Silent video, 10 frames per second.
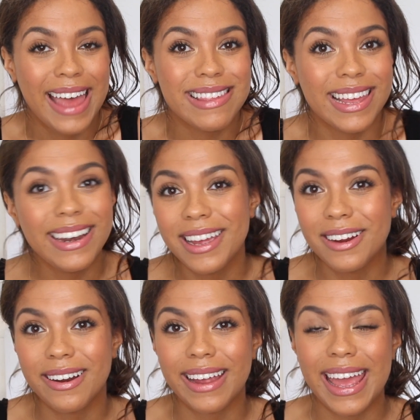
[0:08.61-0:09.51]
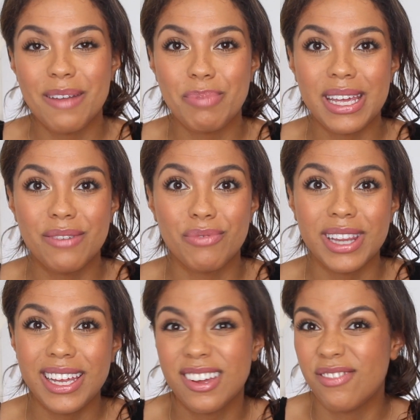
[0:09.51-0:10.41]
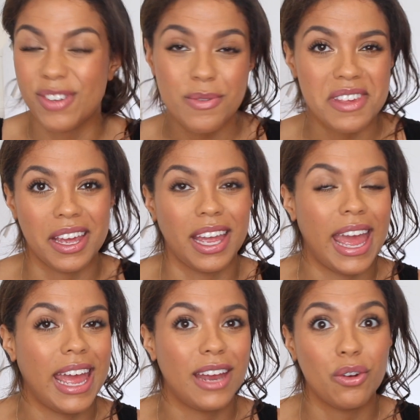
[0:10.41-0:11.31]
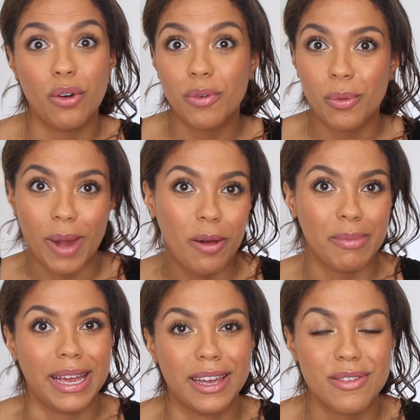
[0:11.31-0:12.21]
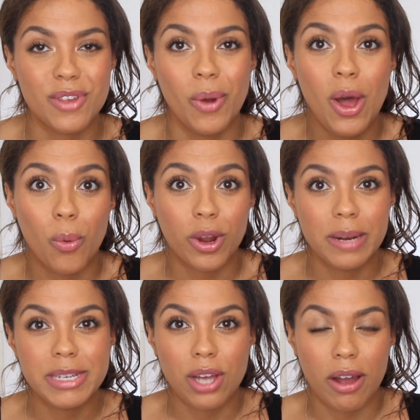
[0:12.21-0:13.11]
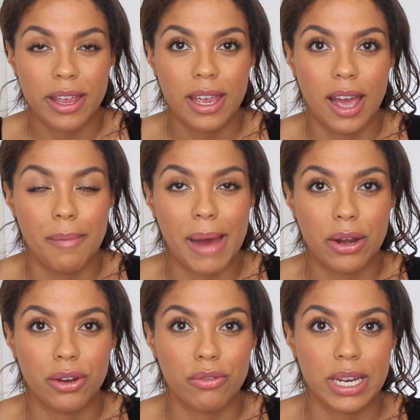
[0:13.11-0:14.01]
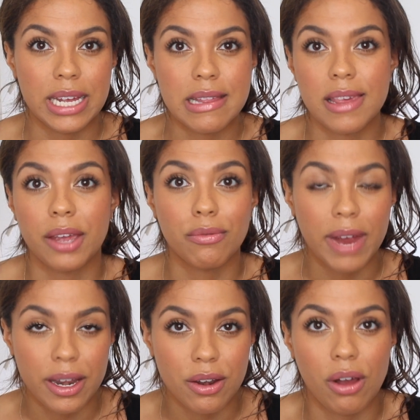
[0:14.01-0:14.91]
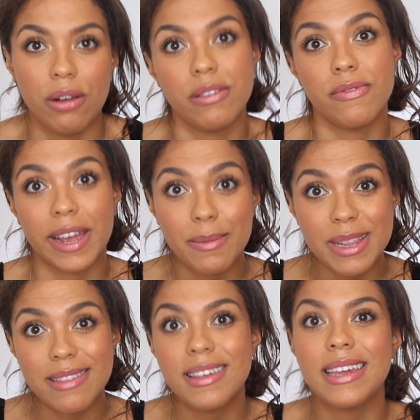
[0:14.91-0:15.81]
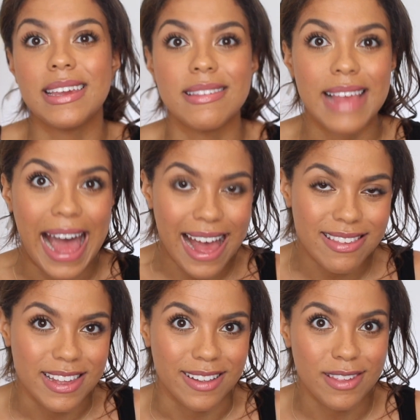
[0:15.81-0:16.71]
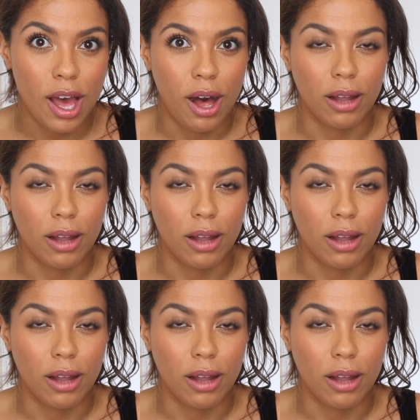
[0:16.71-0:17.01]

Skincare can be really confusing and overwhelming, so we're going to be talking about ingredients like retinols, vitamin C's, acids,